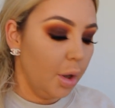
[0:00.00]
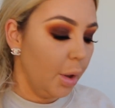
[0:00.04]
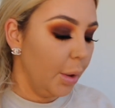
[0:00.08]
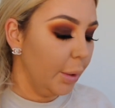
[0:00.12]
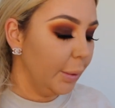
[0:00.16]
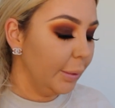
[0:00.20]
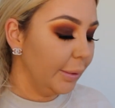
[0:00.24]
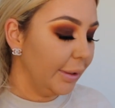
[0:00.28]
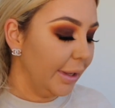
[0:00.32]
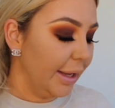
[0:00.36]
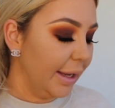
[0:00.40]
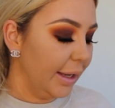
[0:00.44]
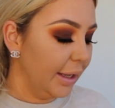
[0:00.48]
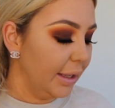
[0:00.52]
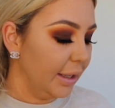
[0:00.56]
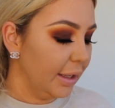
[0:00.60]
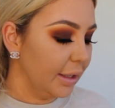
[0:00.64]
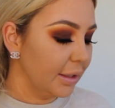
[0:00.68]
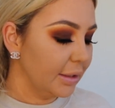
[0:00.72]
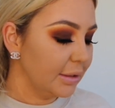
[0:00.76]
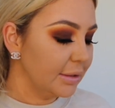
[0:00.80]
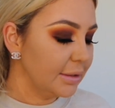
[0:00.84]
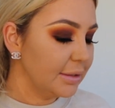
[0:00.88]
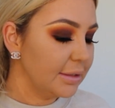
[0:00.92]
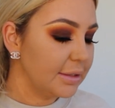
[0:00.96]
Okay,
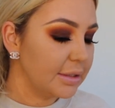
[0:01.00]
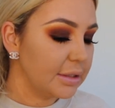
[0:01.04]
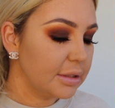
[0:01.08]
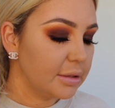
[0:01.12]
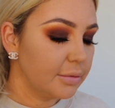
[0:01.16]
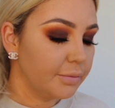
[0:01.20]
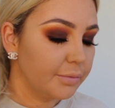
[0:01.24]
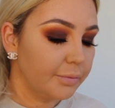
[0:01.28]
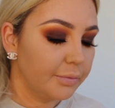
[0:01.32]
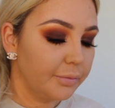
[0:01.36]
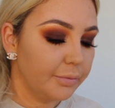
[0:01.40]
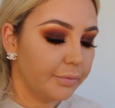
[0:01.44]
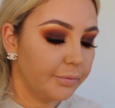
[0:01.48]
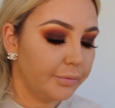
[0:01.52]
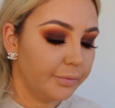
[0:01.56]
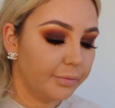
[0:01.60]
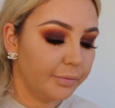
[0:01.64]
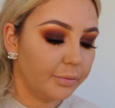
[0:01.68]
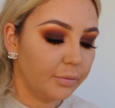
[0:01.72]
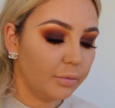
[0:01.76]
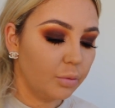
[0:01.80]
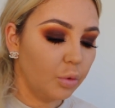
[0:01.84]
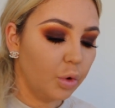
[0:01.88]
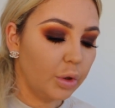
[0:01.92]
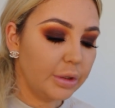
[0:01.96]
huns.
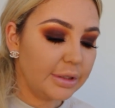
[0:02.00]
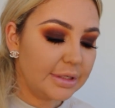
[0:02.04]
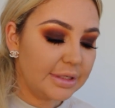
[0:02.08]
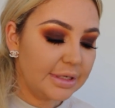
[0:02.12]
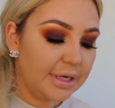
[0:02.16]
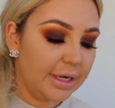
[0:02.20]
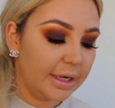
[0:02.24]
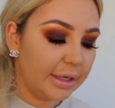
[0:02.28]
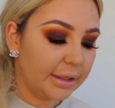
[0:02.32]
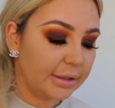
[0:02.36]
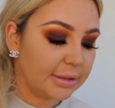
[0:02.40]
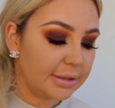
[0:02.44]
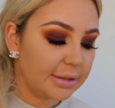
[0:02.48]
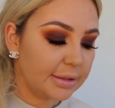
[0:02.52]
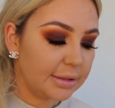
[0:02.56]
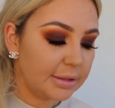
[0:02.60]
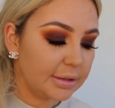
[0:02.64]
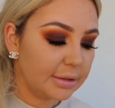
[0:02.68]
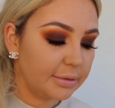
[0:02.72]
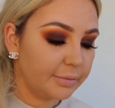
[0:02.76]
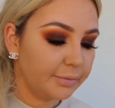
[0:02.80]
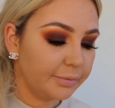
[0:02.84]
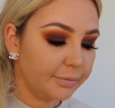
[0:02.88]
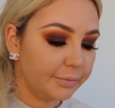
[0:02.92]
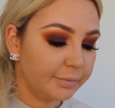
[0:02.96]
What's
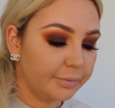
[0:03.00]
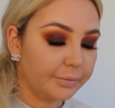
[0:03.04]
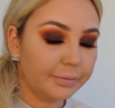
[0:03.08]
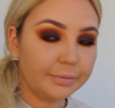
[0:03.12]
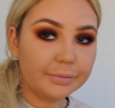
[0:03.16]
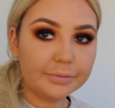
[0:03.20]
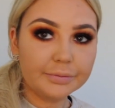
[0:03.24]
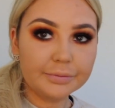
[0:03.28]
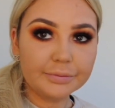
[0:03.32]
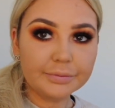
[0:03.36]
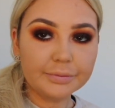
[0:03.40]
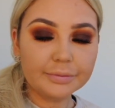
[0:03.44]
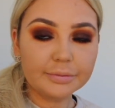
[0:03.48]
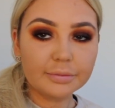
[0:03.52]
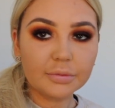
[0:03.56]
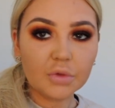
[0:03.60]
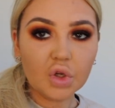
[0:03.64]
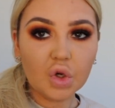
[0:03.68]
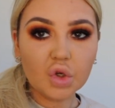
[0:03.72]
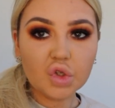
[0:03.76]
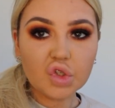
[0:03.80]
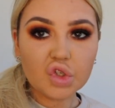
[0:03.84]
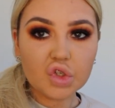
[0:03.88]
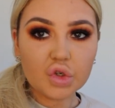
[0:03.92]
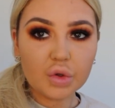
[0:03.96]
next?
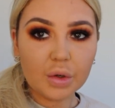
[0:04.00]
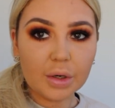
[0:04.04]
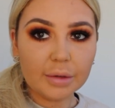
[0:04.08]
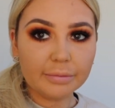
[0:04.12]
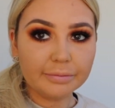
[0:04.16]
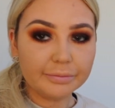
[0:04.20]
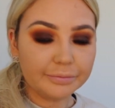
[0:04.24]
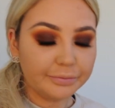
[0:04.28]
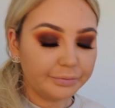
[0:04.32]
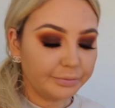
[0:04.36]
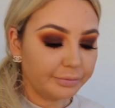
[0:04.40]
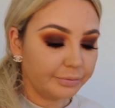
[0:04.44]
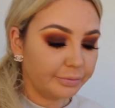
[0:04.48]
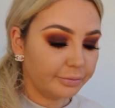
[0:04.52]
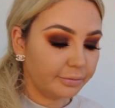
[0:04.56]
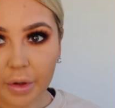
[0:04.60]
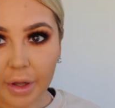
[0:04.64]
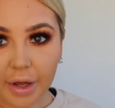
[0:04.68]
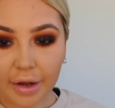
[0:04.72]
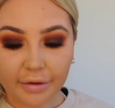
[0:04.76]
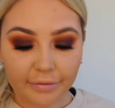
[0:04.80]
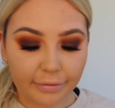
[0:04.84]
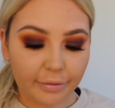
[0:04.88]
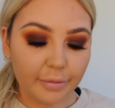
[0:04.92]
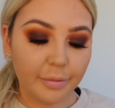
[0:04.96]
Contour.
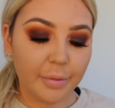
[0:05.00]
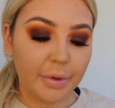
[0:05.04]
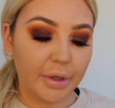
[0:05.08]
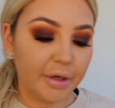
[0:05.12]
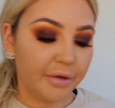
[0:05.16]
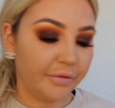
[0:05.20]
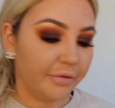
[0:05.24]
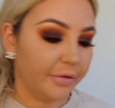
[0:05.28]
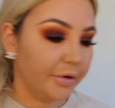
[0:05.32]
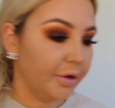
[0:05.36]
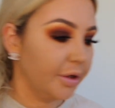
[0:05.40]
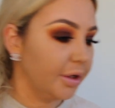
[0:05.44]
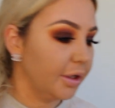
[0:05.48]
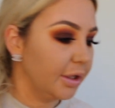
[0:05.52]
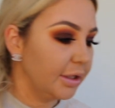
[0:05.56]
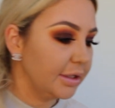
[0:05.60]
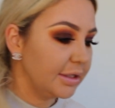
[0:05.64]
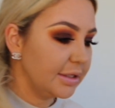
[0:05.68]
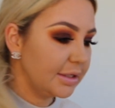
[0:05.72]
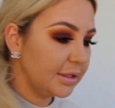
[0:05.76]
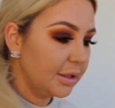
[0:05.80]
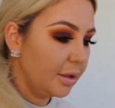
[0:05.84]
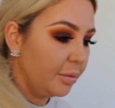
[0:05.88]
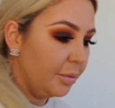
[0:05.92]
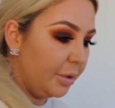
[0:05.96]
From Benefit.
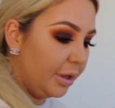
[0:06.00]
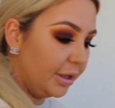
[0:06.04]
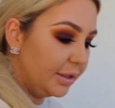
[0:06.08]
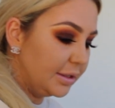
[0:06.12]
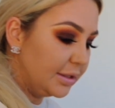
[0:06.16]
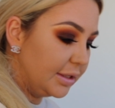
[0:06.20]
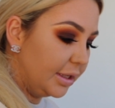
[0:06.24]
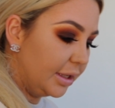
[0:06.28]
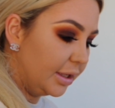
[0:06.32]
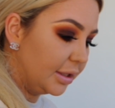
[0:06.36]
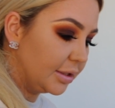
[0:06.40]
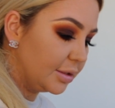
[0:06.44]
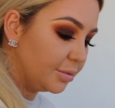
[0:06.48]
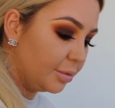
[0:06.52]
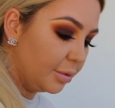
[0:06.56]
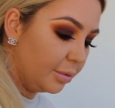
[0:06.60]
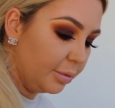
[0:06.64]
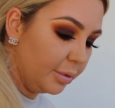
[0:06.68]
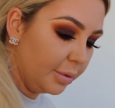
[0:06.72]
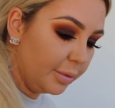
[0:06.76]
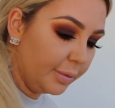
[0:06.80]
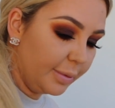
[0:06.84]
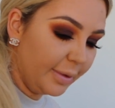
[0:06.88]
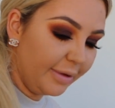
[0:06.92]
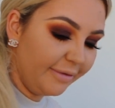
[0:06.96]
It's amazing. It's one
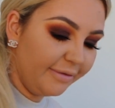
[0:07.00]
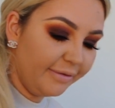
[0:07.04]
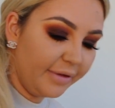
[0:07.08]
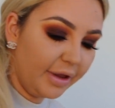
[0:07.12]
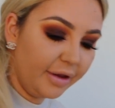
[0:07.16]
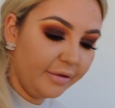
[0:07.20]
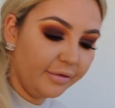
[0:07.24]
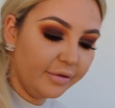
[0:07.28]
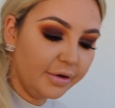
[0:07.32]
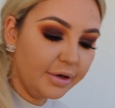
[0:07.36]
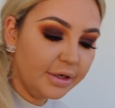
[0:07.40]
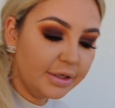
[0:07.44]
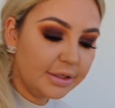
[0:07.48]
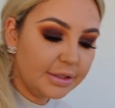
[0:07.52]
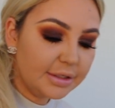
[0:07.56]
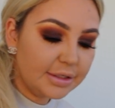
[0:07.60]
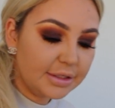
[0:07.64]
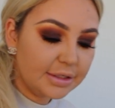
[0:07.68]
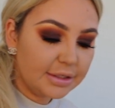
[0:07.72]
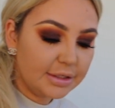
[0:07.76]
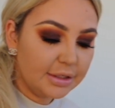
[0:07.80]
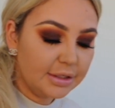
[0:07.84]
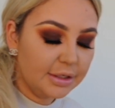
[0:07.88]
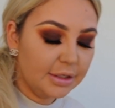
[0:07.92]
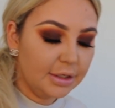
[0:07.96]
of my
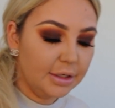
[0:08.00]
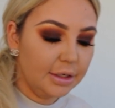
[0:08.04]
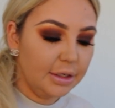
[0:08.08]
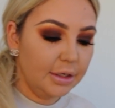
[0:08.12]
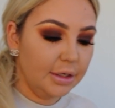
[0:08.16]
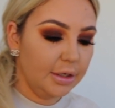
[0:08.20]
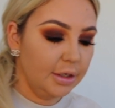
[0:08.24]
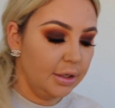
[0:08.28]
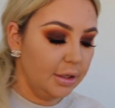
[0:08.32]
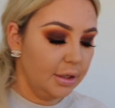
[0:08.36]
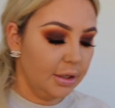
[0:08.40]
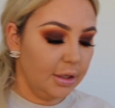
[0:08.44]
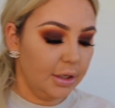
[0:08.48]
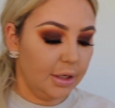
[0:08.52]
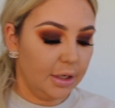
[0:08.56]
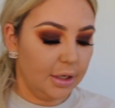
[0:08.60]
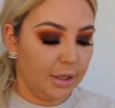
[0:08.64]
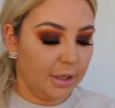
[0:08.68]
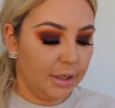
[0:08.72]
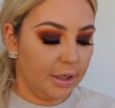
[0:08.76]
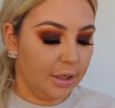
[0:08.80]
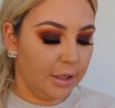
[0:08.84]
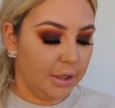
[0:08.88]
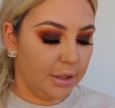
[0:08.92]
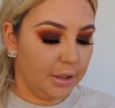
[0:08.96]
favorites.
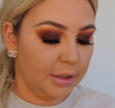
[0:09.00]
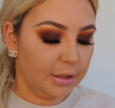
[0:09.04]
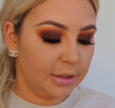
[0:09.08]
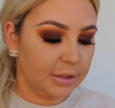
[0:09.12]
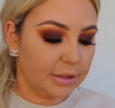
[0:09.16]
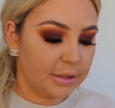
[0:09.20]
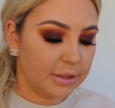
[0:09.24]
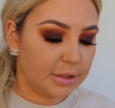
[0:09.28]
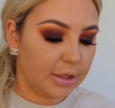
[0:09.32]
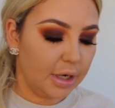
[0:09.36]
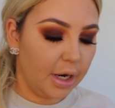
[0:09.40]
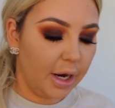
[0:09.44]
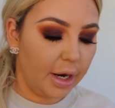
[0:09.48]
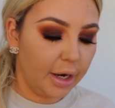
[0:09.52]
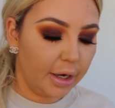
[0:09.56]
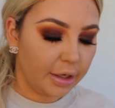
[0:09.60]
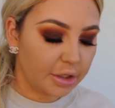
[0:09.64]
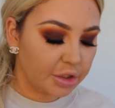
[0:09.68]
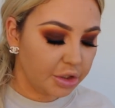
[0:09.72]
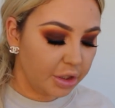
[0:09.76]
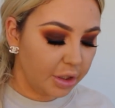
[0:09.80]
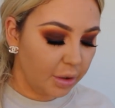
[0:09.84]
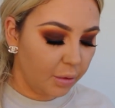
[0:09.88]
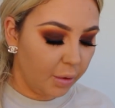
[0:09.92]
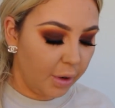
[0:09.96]
And I
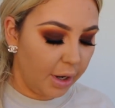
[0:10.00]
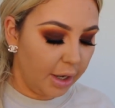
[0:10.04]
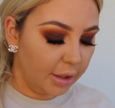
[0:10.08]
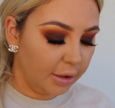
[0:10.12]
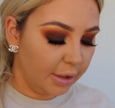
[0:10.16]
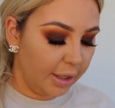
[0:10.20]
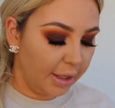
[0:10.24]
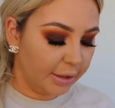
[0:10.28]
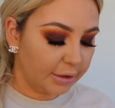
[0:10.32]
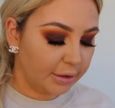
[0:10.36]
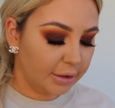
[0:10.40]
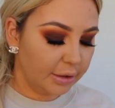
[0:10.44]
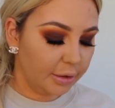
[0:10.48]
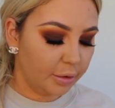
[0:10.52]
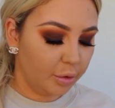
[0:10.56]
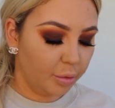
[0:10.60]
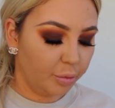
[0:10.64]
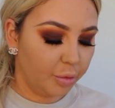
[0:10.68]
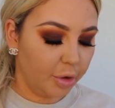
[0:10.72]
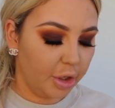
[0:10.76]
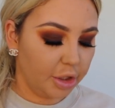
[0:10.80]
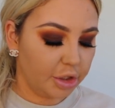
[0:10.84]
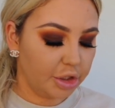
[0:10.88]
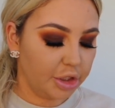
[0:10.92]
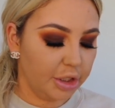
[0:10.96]
actually quite like the little
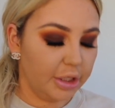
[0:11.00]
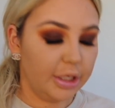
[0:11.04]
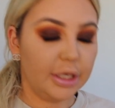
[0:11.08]
brush in